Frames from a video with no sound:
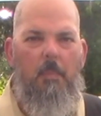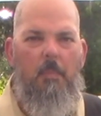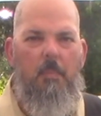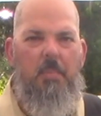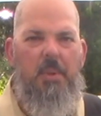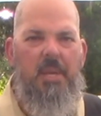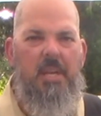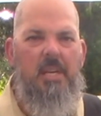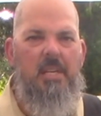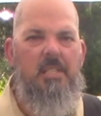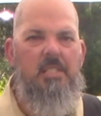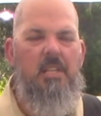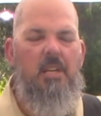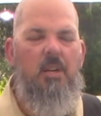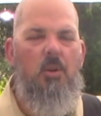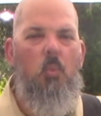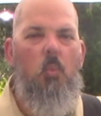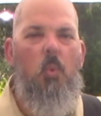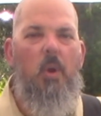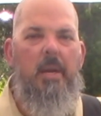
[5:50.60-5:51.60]
because
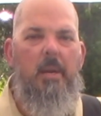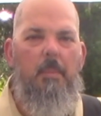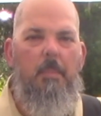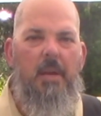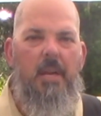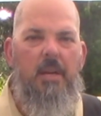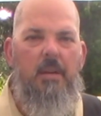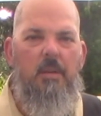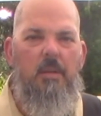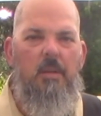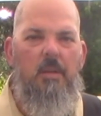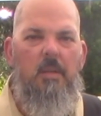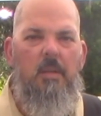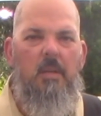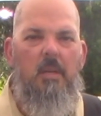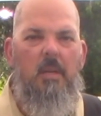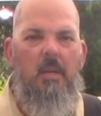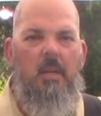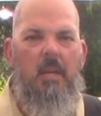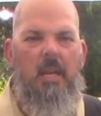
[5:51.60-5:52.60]
it'll wear better
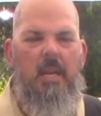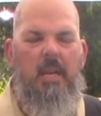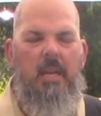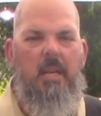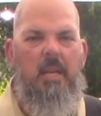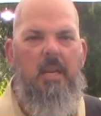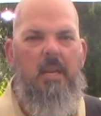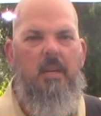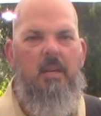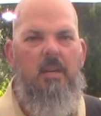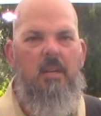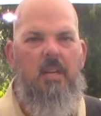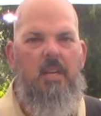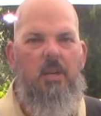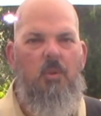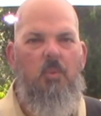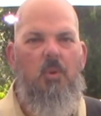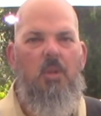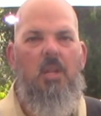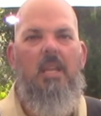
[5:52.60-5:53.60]
and
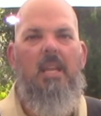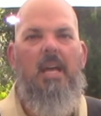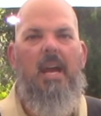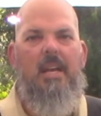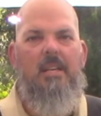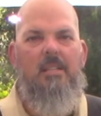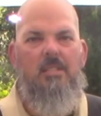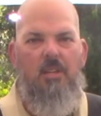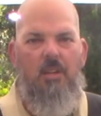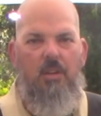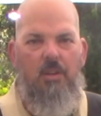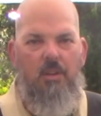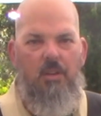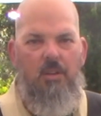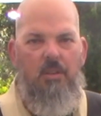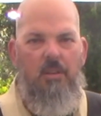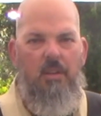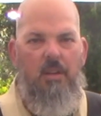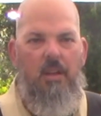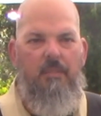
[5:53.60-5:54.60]
it will last
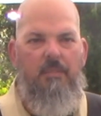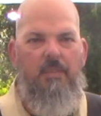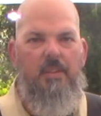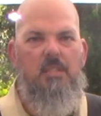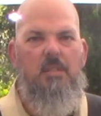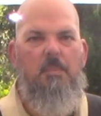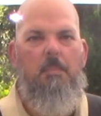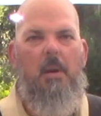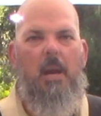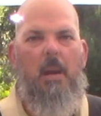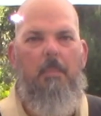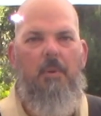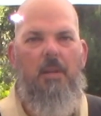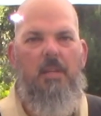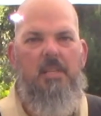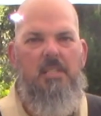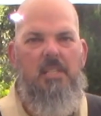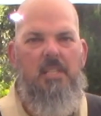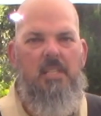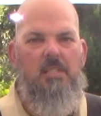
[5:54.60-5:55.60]
longer if it's
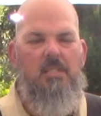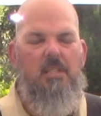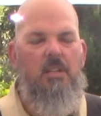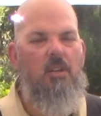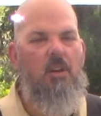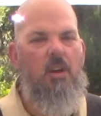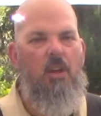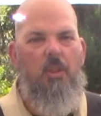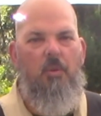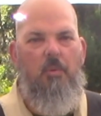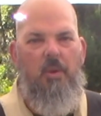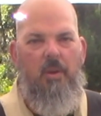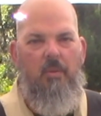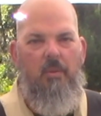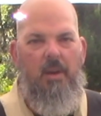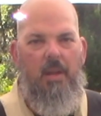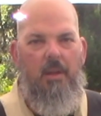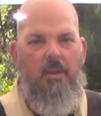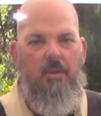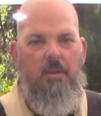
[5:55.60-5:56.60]
properly seasoned all the way
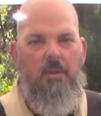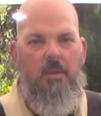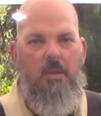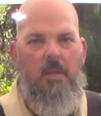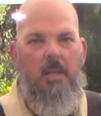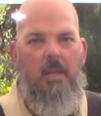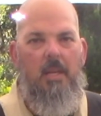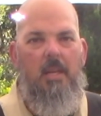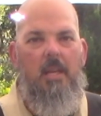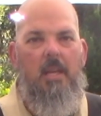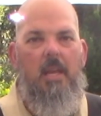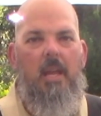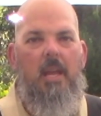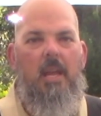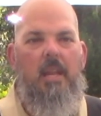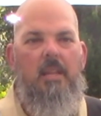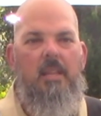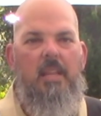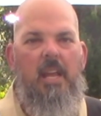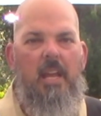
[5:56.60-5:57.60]
around.
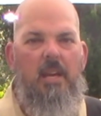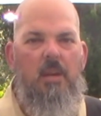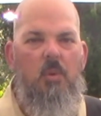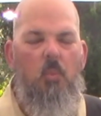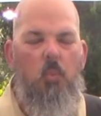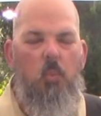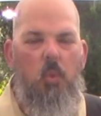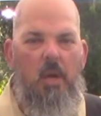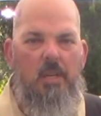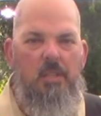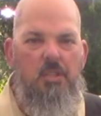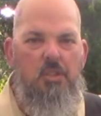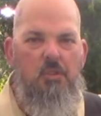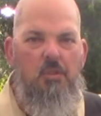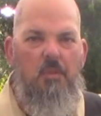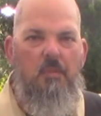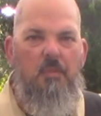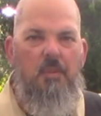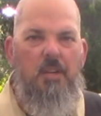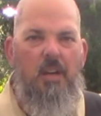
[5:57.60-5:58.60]
Then once
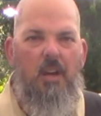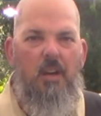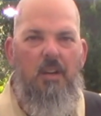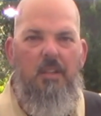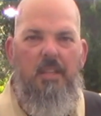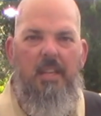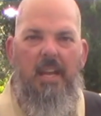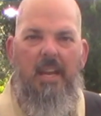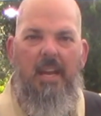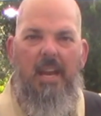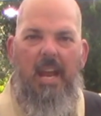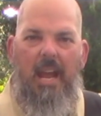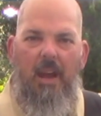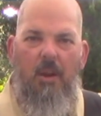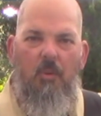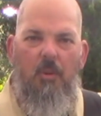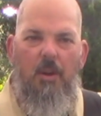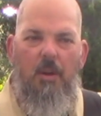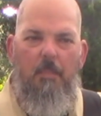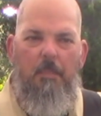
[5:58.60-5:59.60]
you've gone that hour